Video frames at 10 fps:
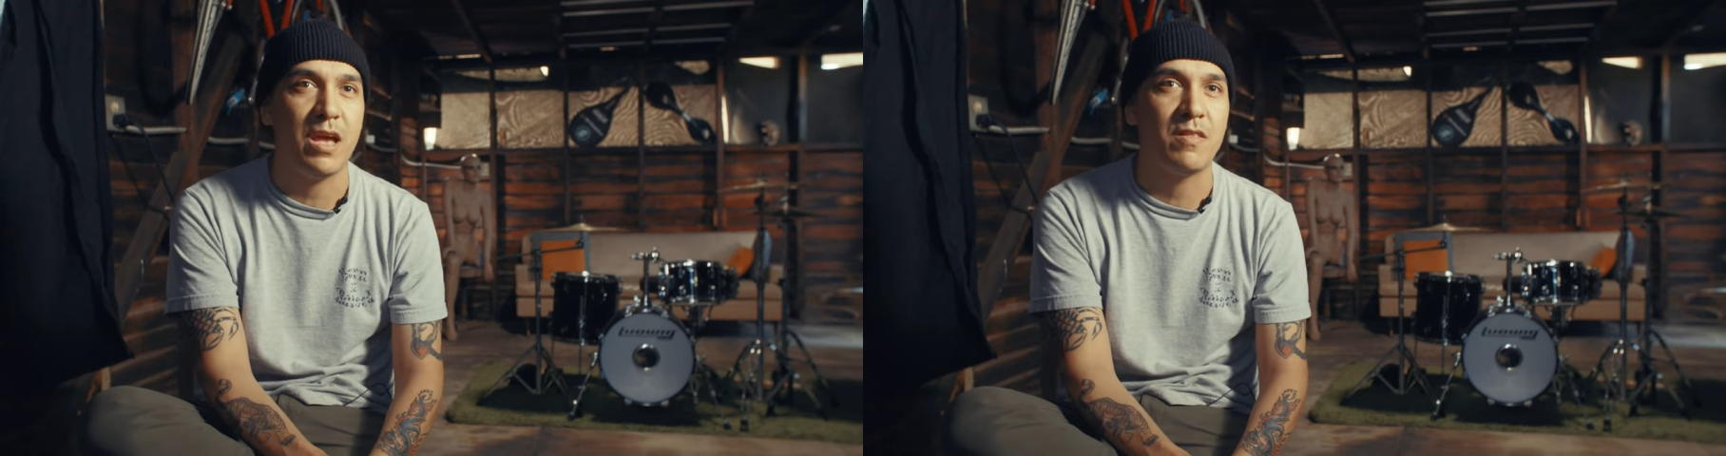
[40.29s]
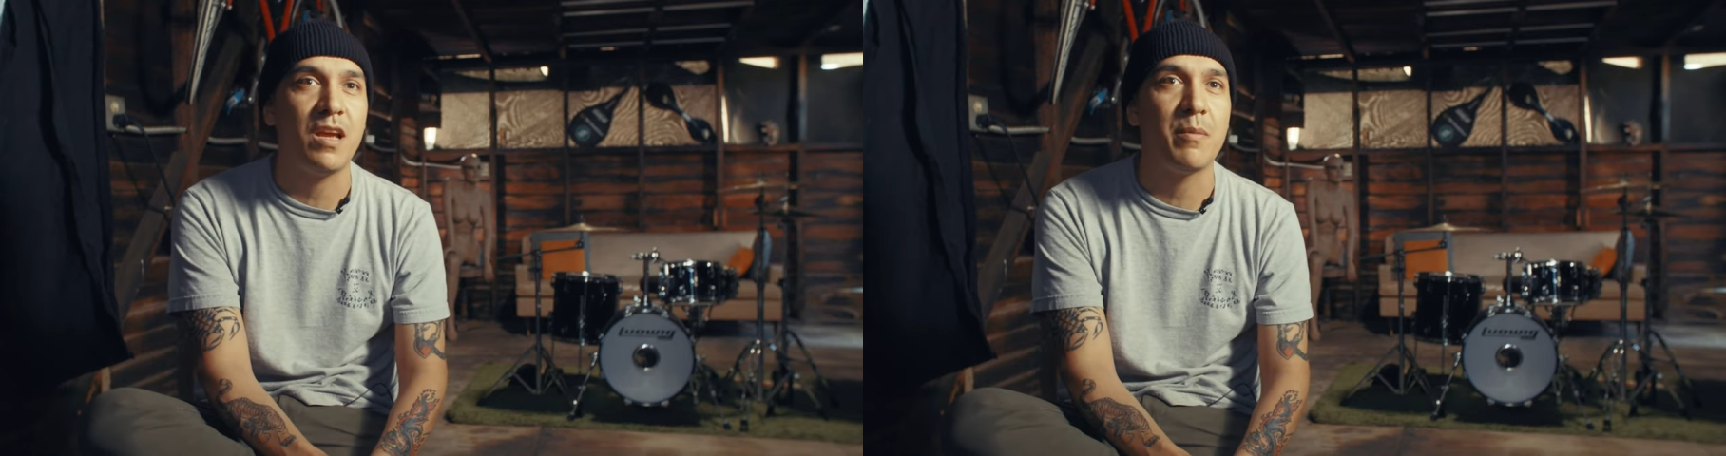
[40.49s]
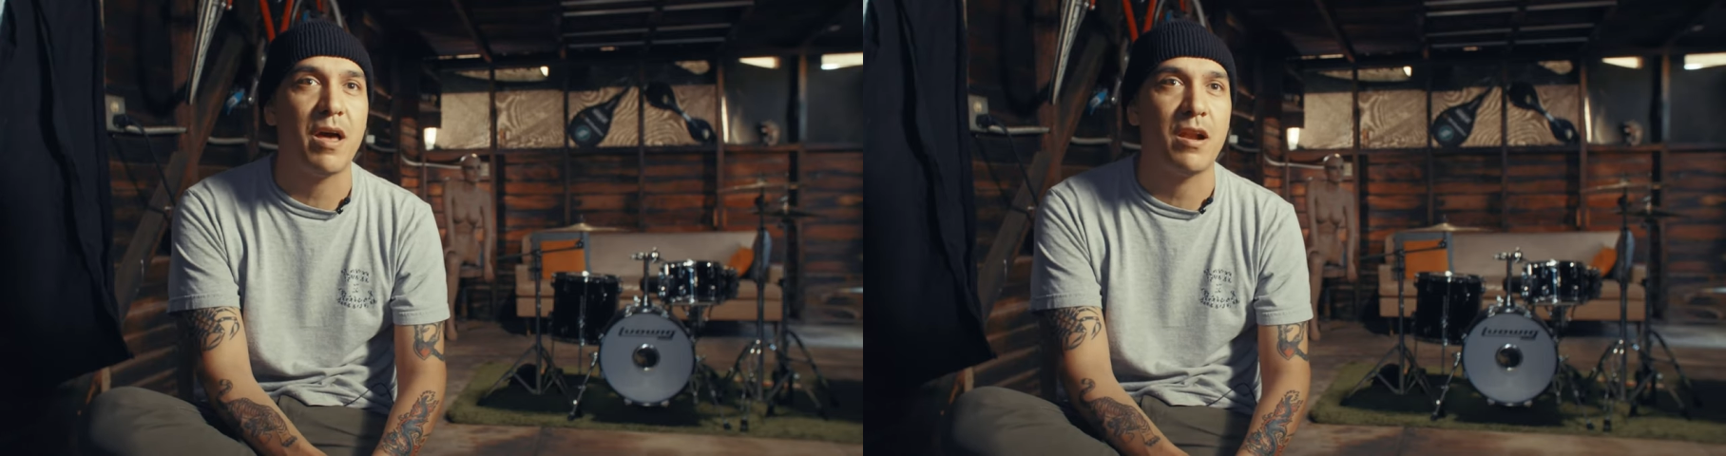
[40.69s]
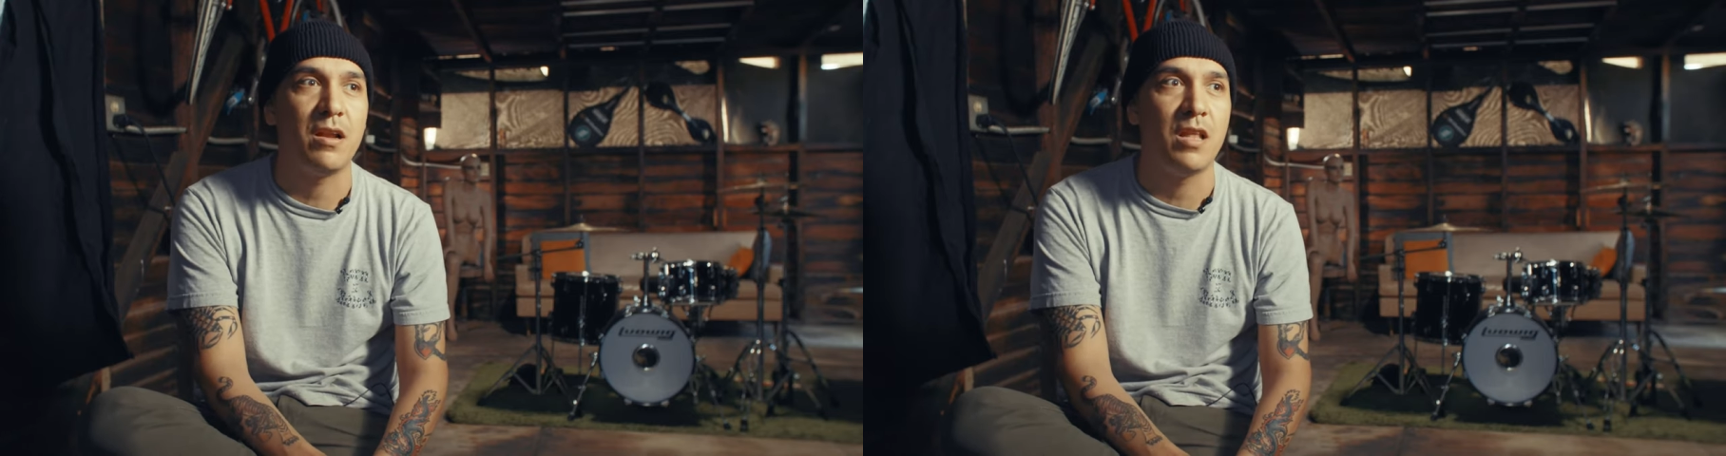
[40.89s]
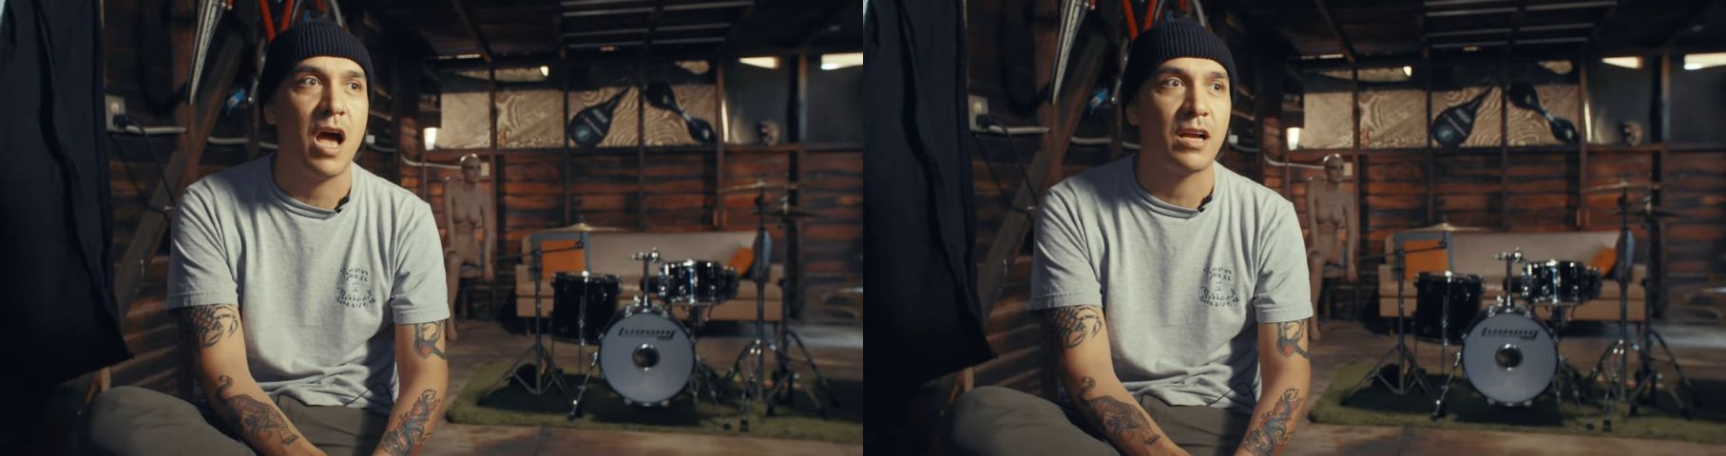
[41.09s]
I think about it
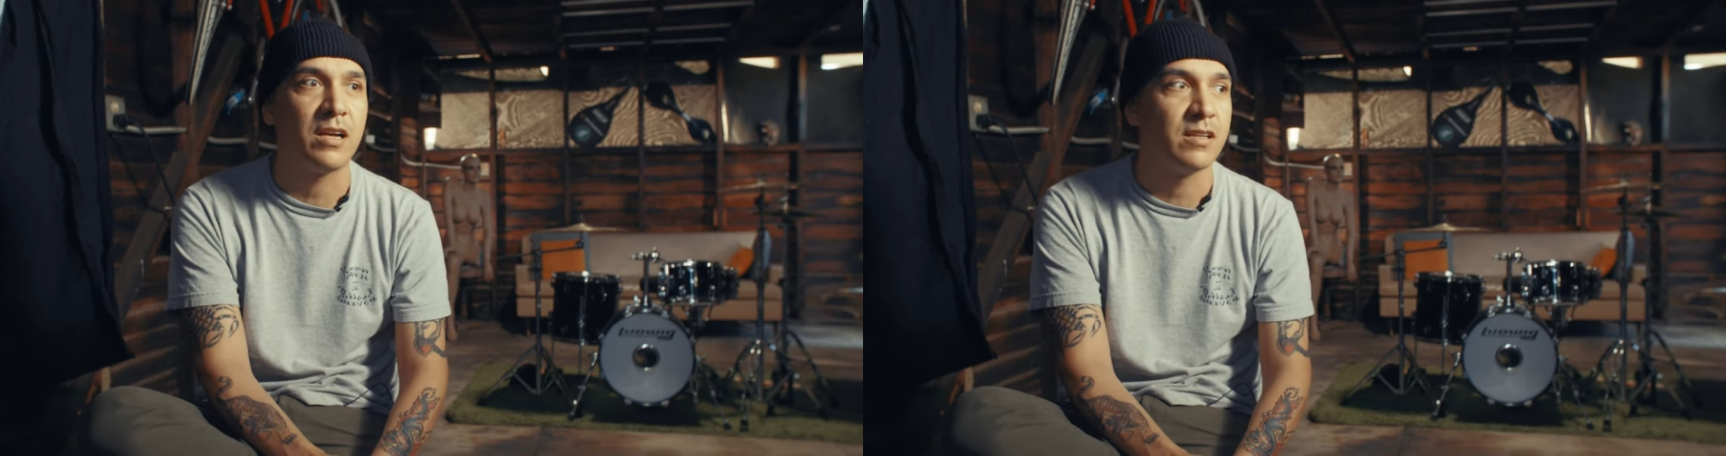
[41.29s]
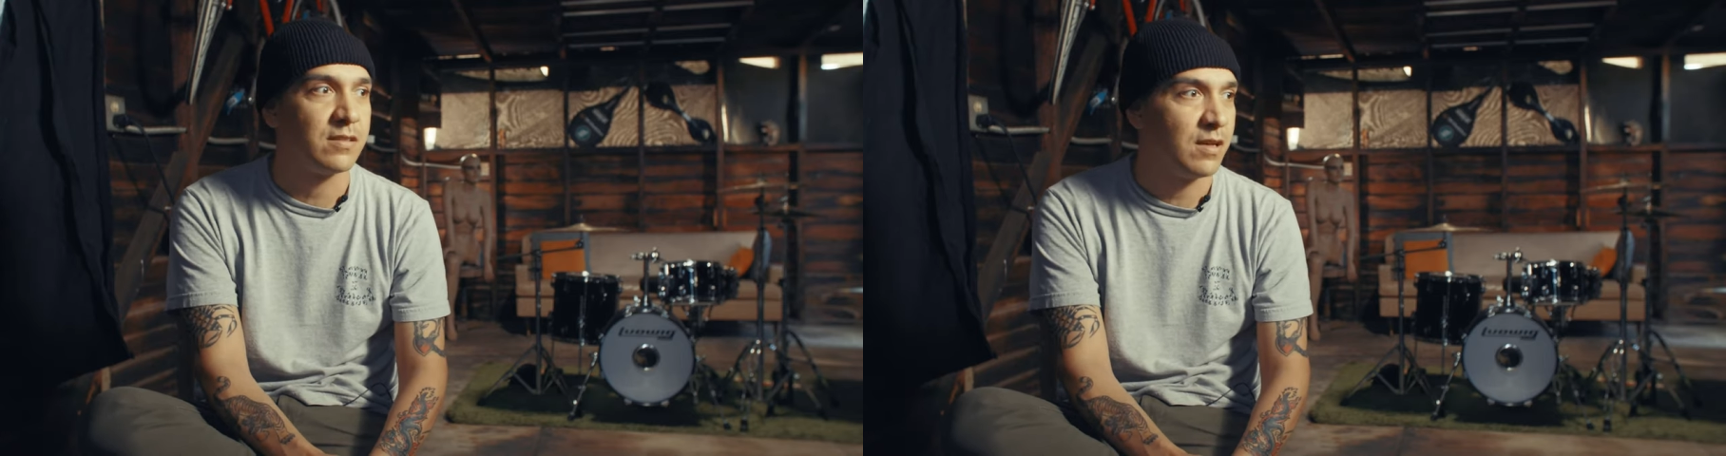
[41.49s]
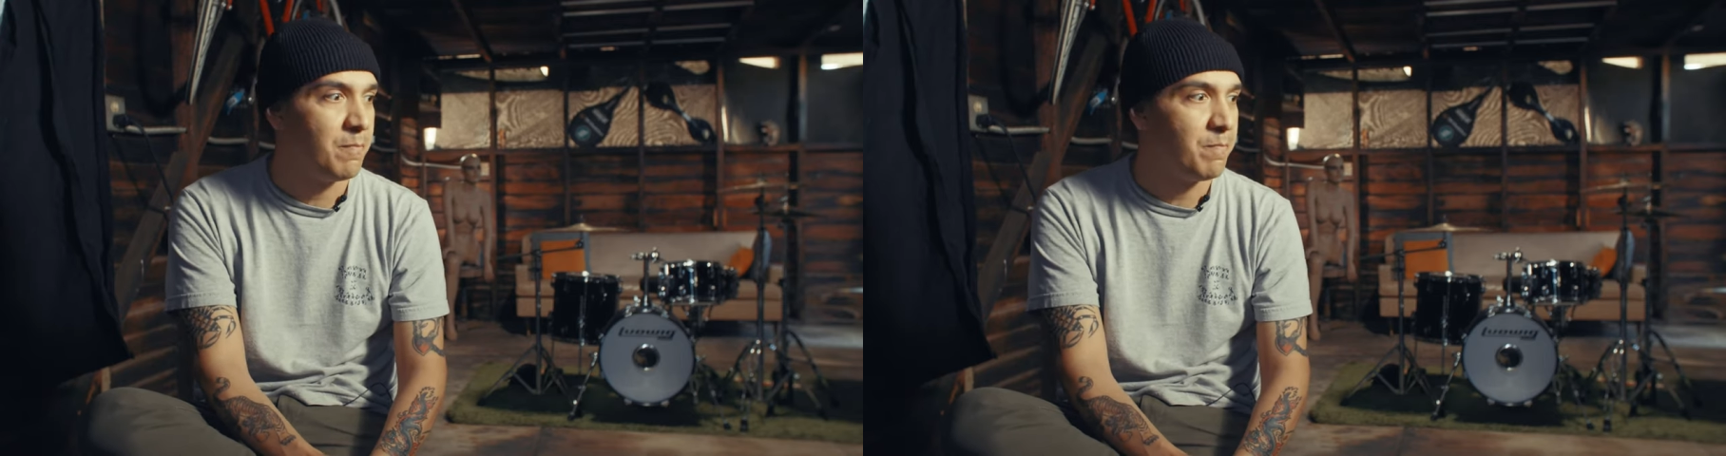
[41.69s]
a lot because